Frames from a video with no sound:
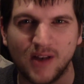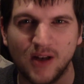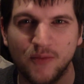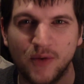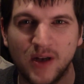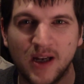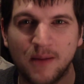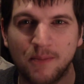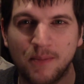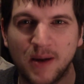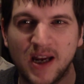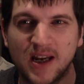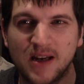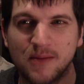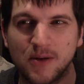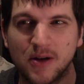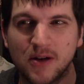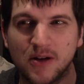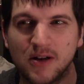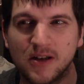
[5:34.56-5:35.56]
We get paid a
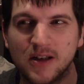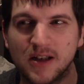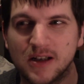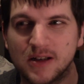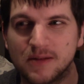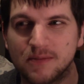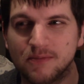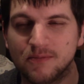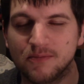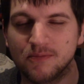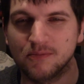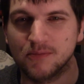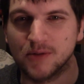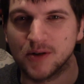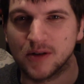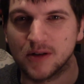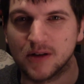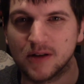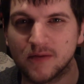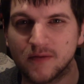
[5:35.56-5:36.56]
bit early this
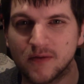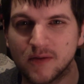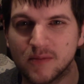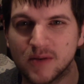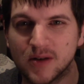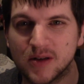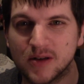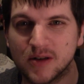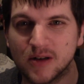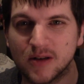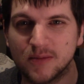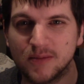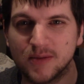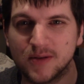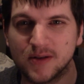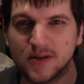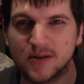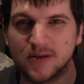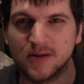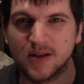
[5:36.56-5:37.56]
month from my job,
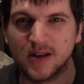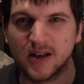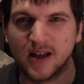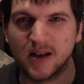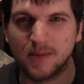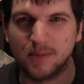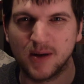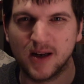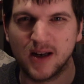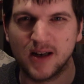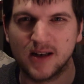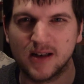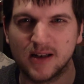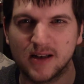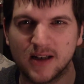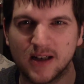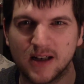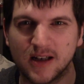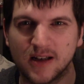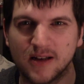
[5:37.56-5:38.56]
so I get paid at
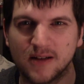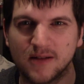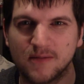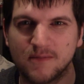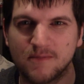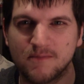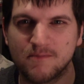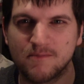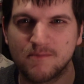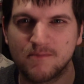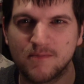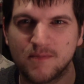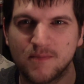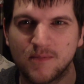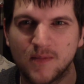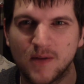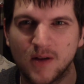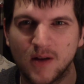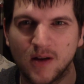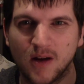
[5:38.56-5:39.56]
like
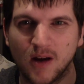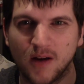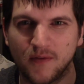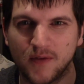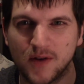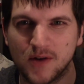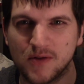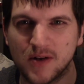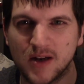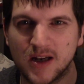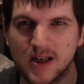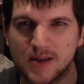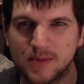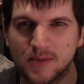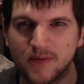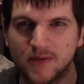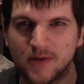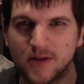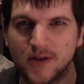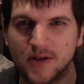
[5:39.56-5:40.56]
a few days
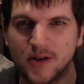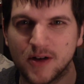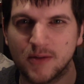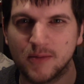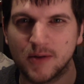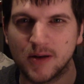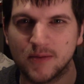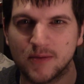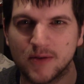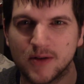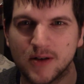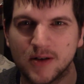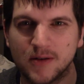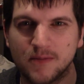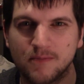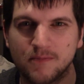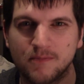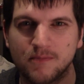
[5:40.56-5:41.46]
before I normally would.